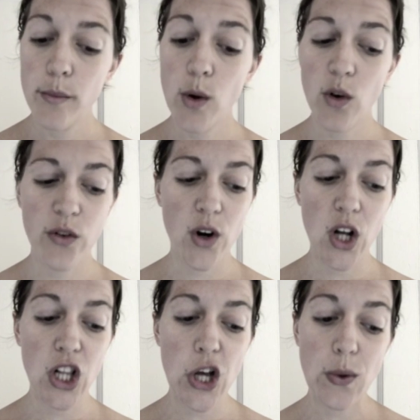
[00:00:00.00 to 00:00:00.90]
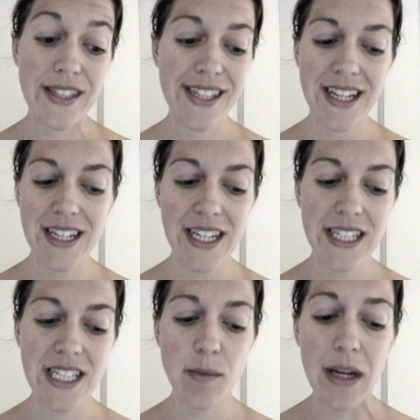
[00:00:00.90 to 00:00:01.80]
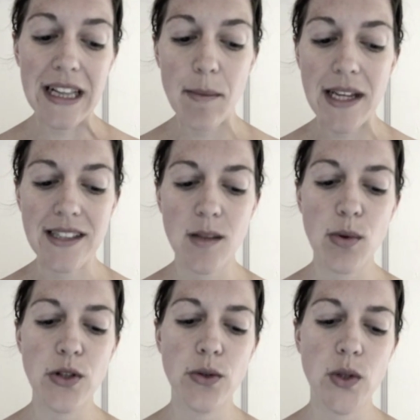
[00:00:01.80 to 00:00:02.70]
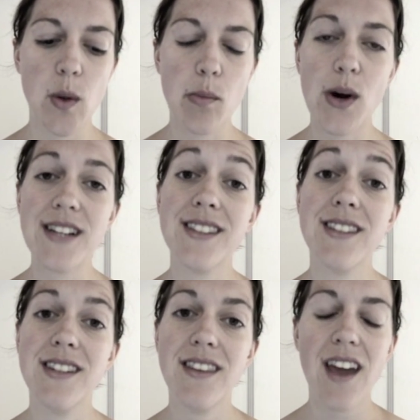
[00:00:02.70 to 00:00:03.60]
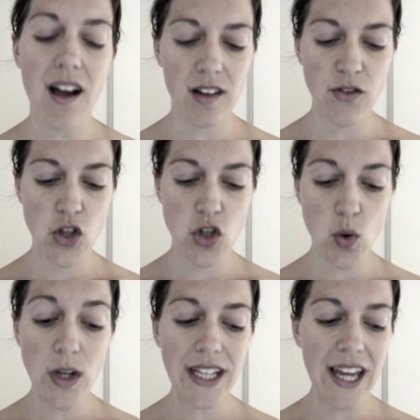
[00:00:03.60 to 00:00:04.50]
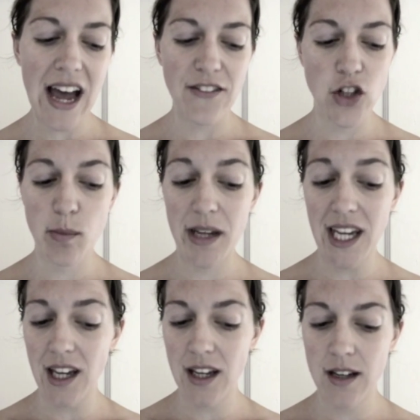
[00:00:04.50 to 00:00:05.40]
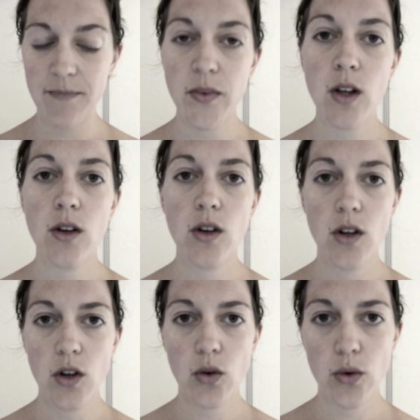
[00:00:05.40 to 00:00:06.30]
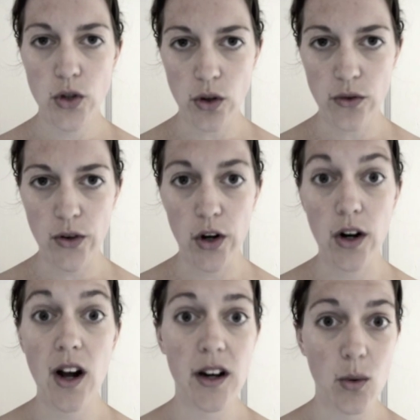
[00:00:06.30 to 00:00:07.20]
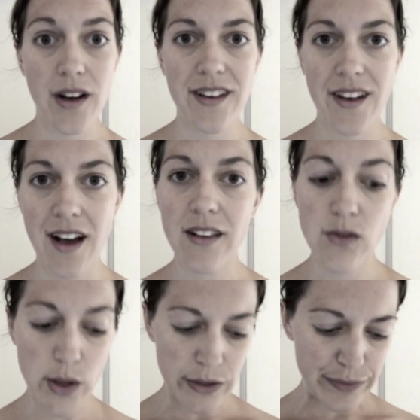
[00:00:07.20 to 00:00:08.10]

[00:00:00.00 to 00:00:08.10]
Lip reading: Moreover, a low acidity typically means the producer pressed the olives shortly after picking, crucial for high quality olive oil.